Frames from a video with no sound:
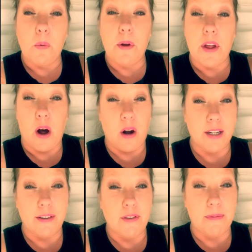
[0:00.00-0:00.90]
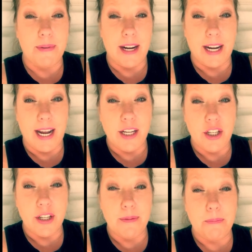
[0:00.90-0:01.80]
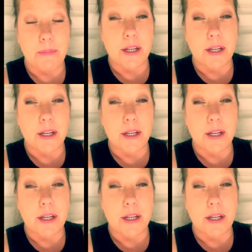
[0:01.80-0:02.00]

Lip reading: with all different medication,